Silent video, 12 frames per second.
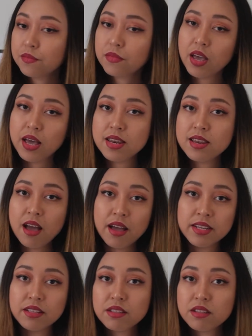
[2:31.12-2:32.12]
a
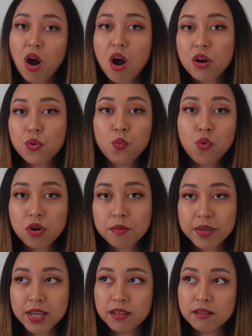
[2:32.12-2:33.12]
nice,
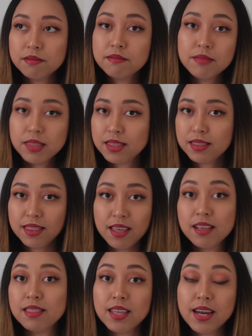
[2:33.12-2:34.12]
heartwarming
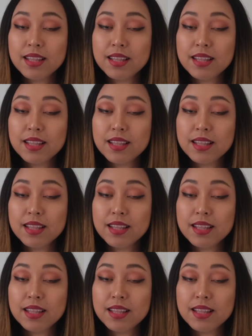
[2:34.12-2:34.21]
thing that I